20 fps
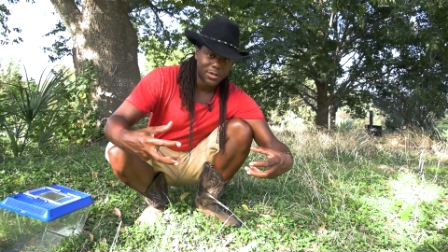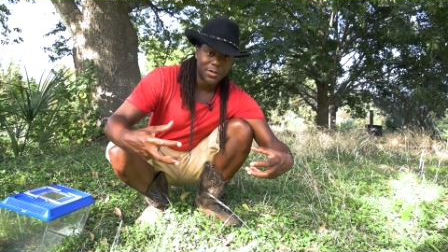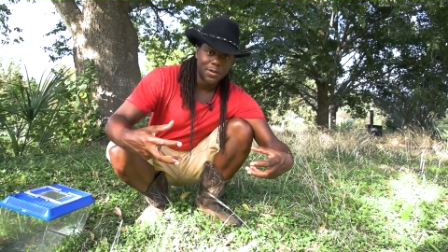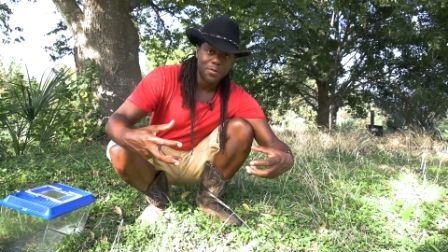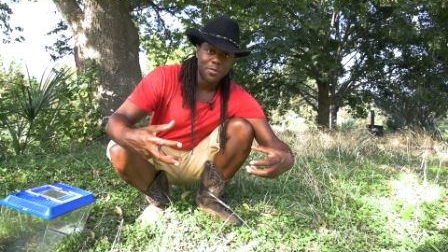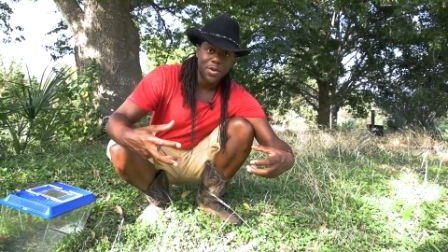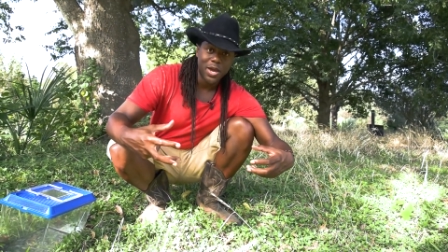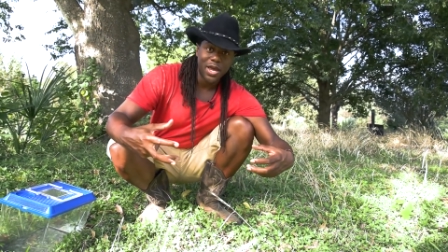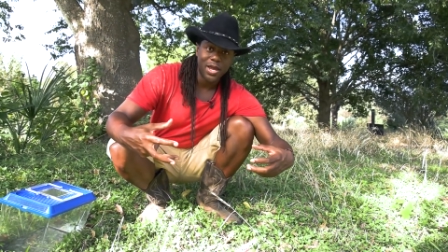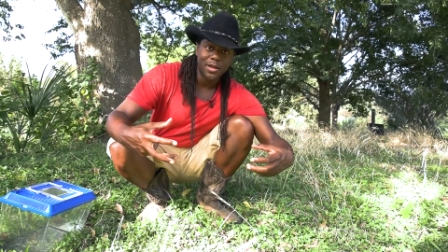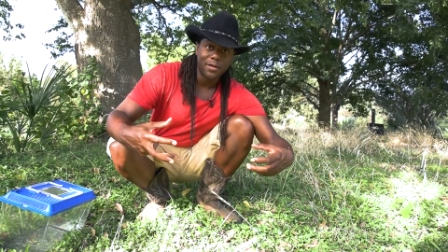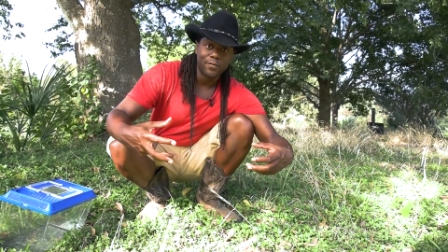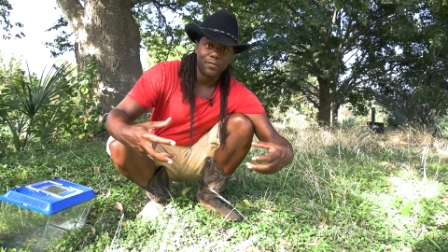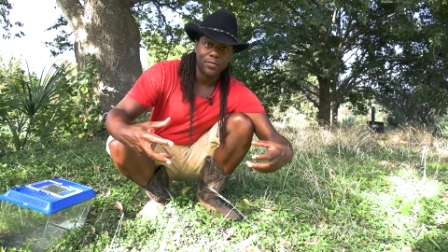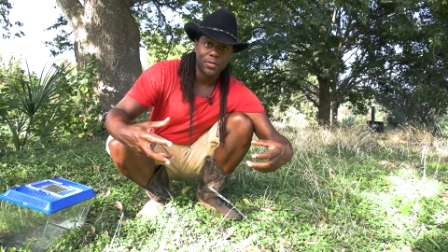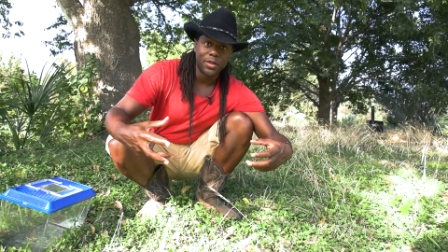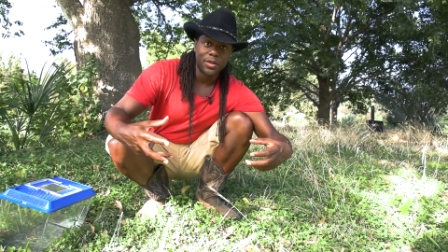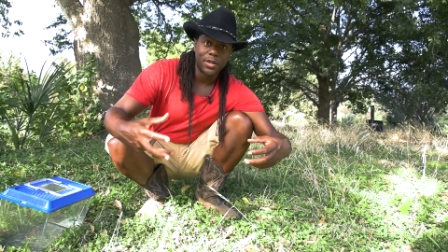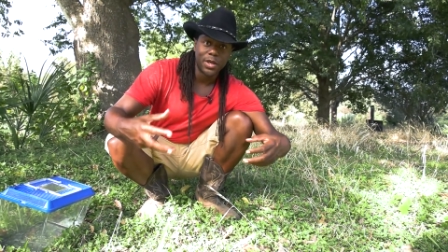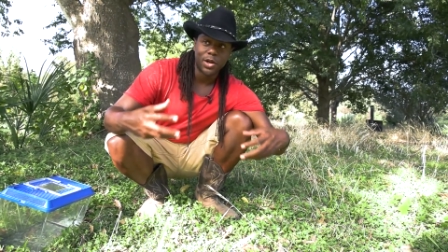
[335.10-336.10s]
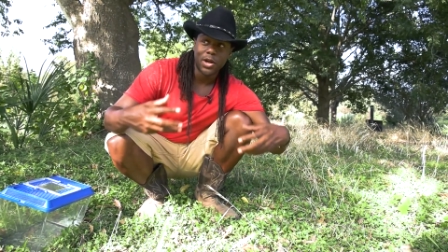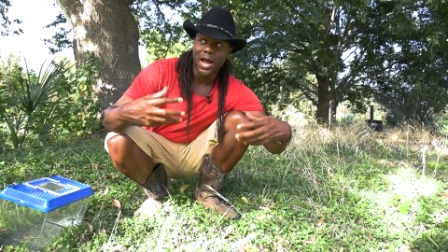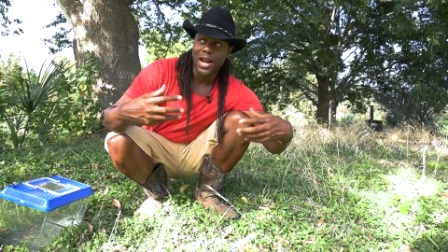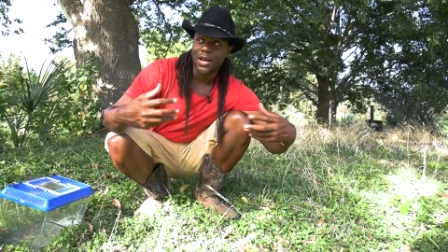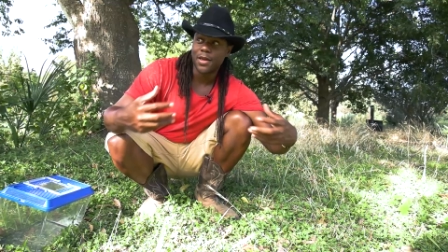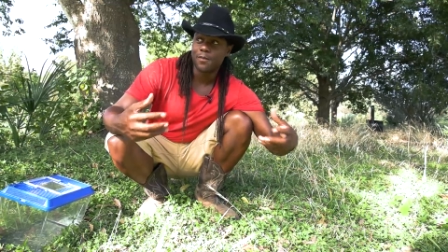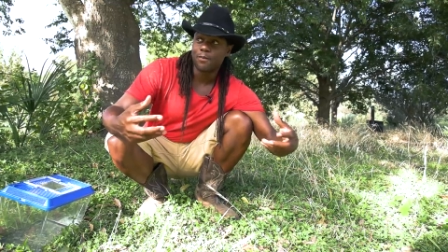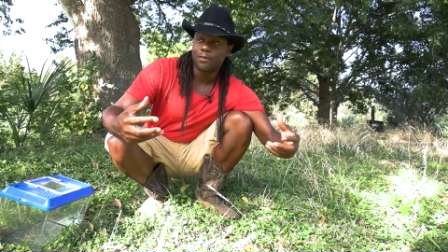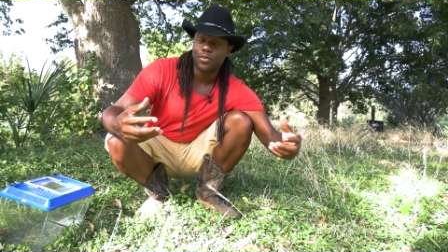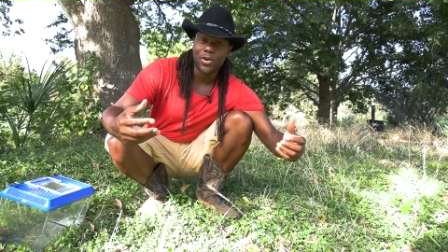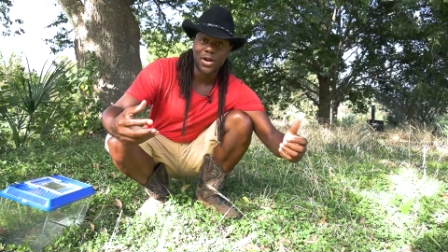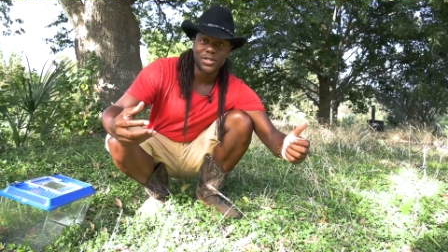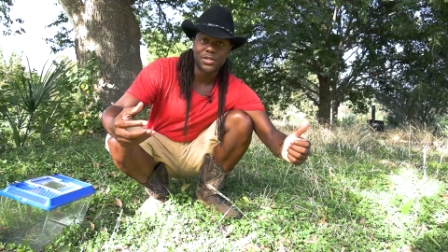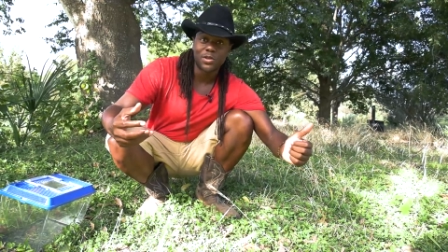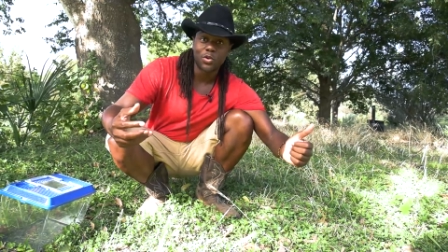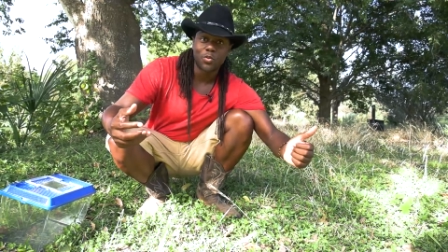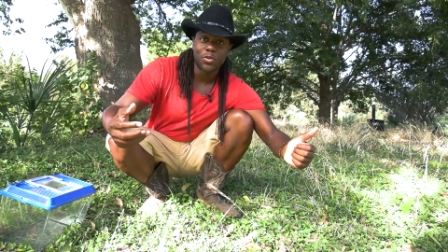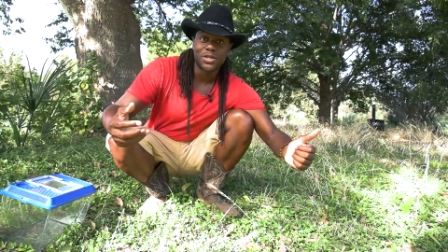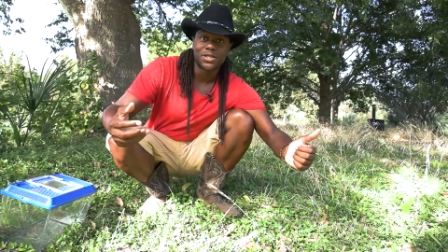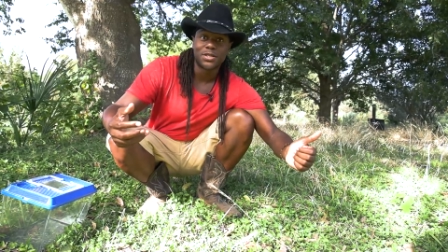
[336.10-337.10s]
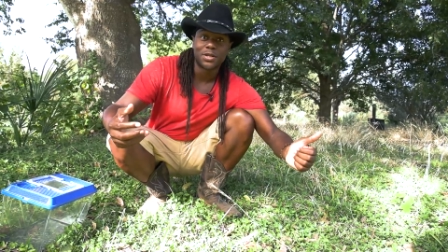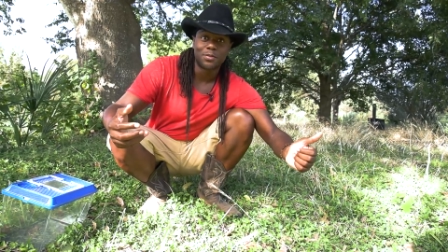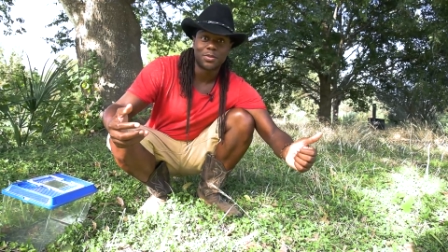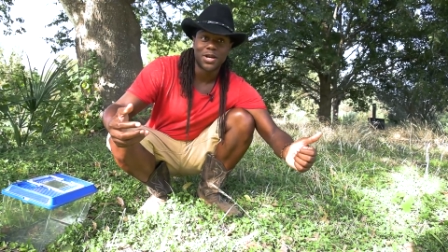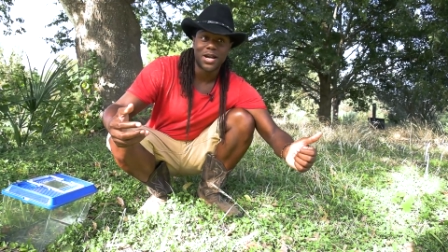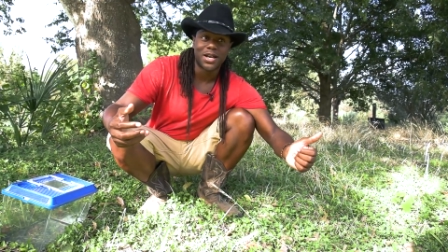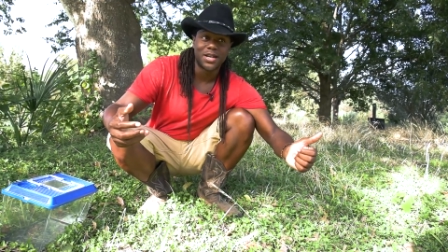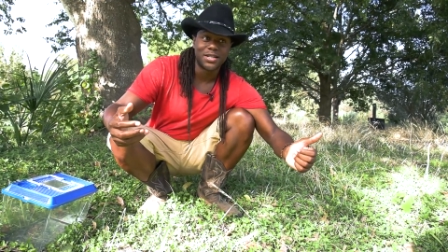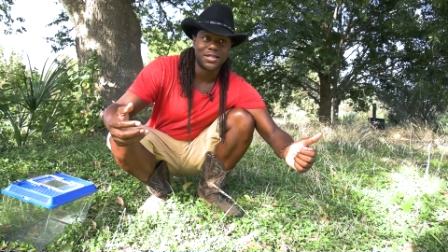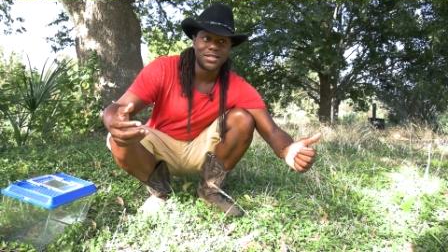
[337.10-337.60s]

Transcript: to mate, they gotta impress her with some kind